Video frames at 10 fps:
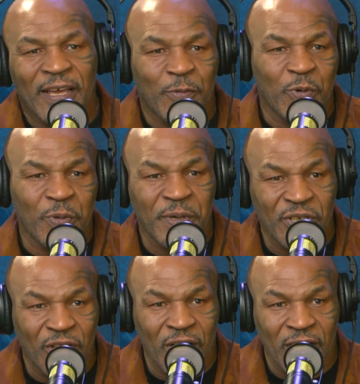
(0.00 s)
like when we were
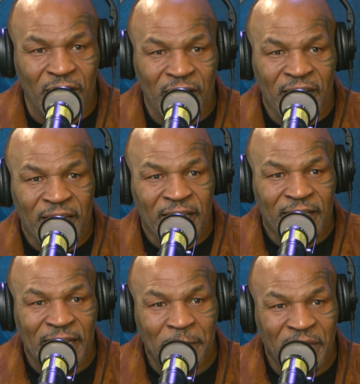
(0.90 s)
younger,
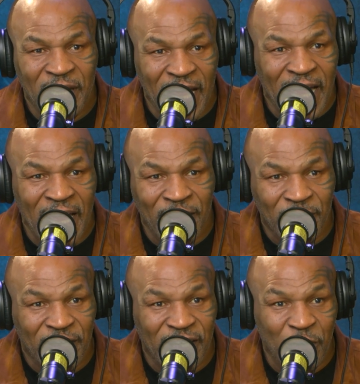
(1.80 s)
they beat our ass
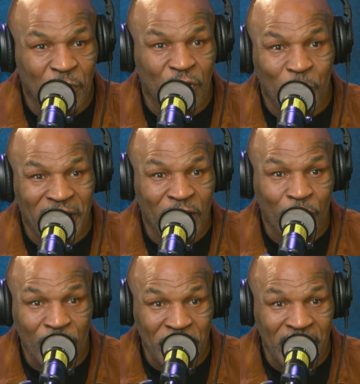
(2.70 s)
because they didn't want nobody
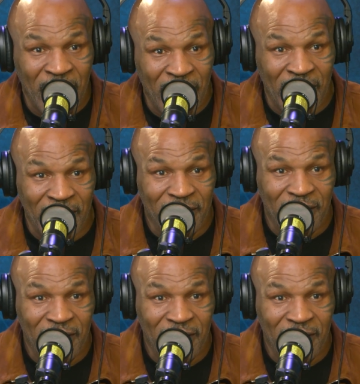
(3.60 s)
else to beat our ass.